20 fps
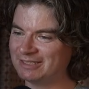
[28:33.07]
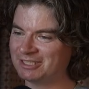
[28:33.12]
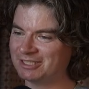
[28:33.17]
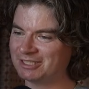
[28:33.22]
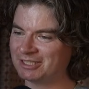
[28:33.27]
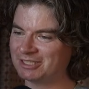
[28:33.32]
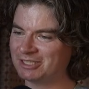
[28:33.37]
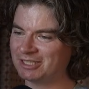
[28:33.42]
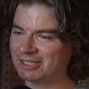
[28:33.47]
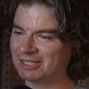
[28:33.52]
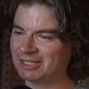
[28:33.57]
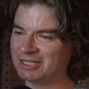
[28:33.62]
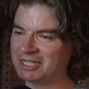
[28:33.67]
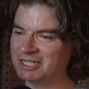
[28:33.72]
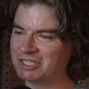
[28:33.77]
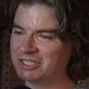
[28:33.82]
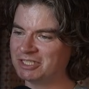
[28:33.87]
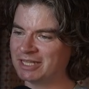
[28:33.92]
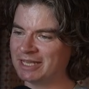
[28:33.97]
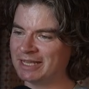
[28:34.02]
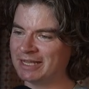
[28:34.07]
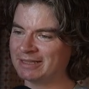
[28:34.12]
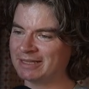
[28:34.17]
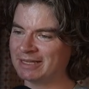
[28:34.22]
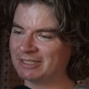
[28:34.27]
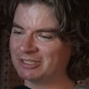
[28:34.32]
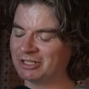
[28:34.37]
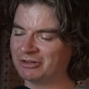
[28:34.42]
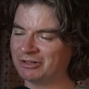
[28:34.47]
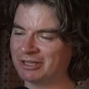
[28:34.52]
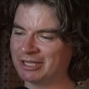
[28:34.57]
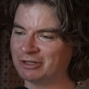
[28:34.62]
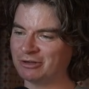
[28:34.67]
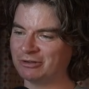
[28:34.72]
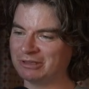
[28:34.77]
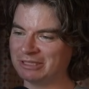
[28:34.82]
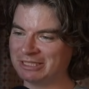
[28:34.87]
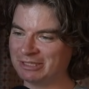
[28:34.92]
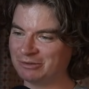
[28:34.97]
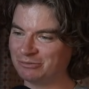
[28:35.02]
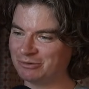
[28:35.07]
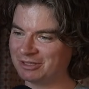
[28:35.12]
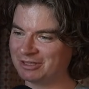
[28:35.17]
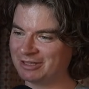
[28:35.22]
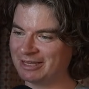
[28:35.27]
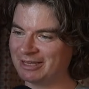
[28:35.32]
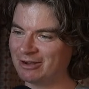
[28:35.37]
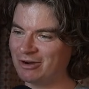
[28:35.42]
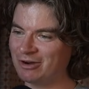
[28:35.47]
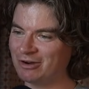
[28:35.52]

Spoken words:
it's such like a niche thing that I generally don't lead with like,